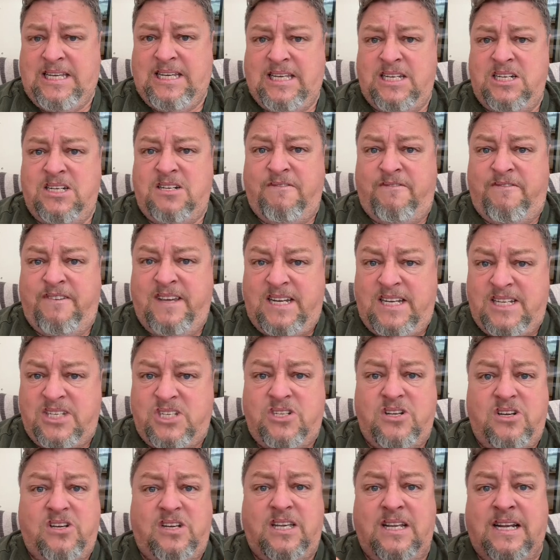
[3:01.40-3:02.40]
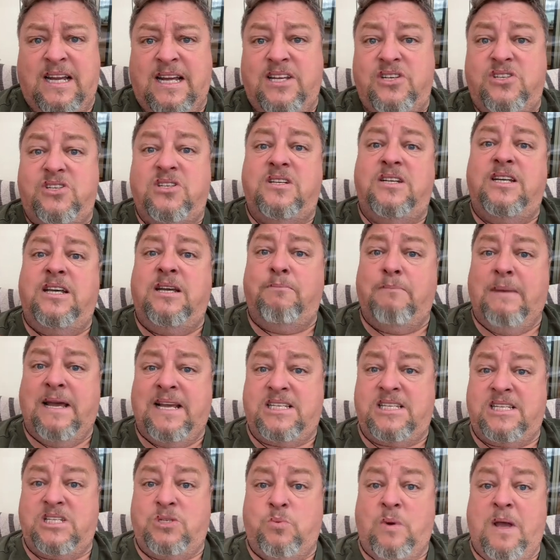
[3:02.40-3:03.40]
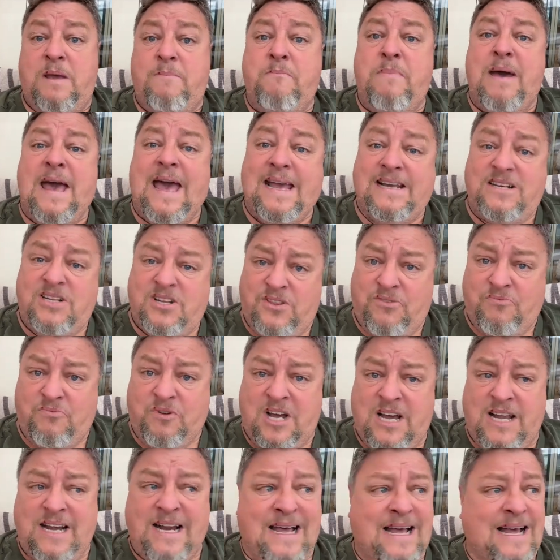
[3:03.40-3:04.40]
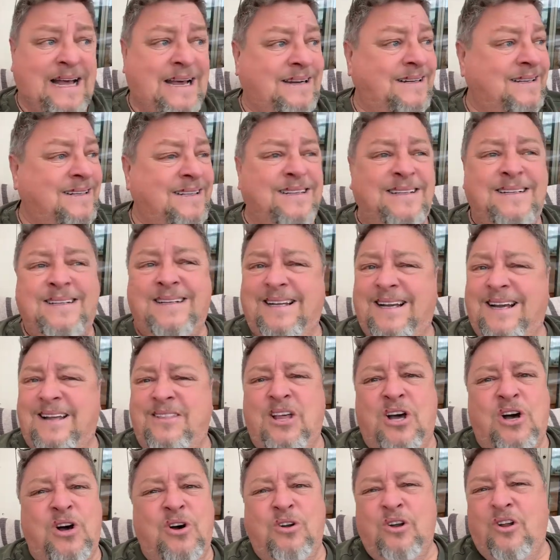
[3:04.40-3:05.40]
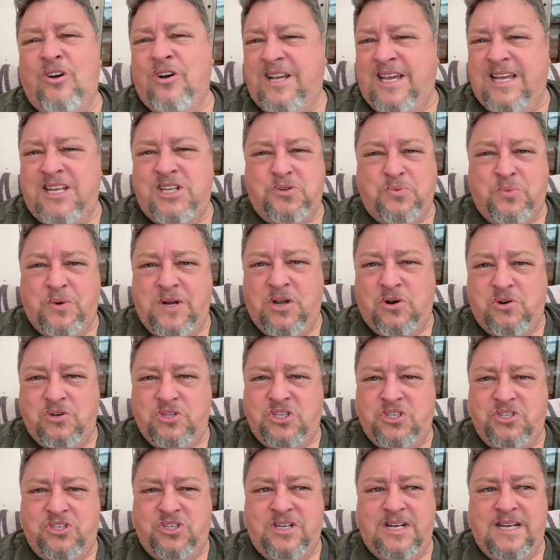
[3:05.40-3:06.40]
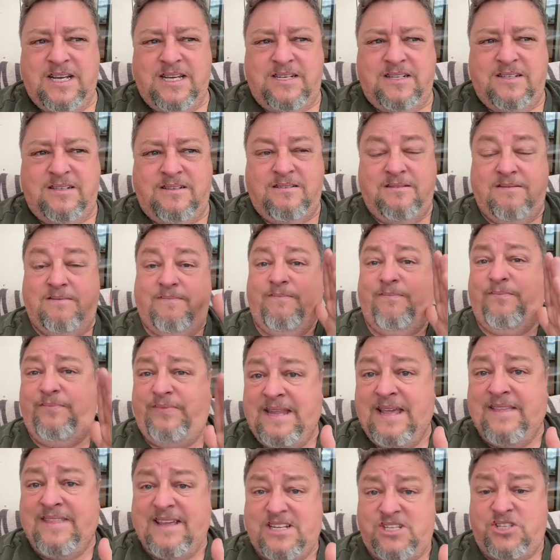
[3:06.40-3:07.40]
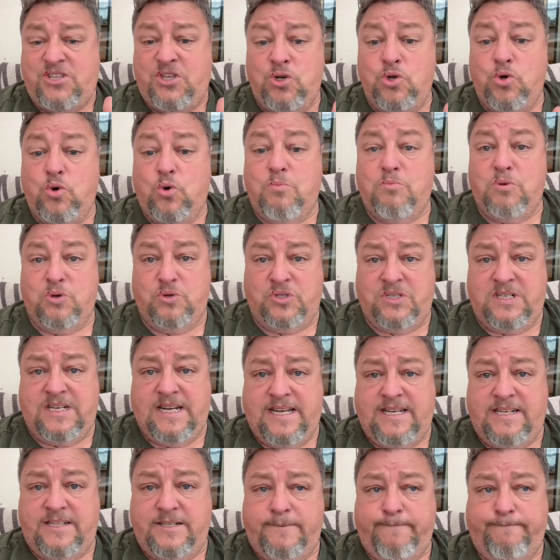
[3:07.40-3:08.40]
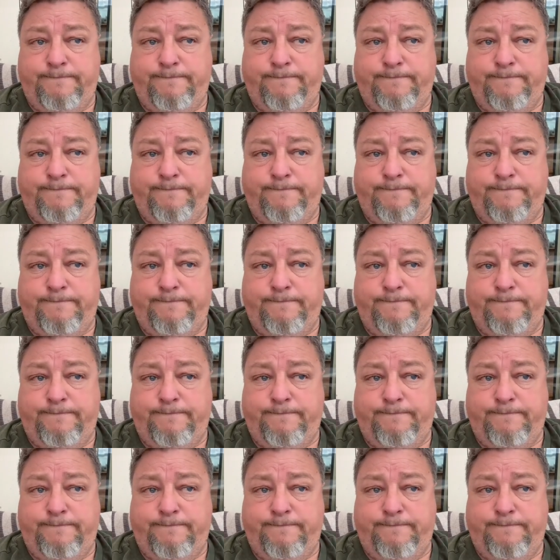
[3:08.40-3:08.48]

into venous circulation. It makes its way back to the right heart, and the whole lot gets reoxygenated. Now, that's the normal state.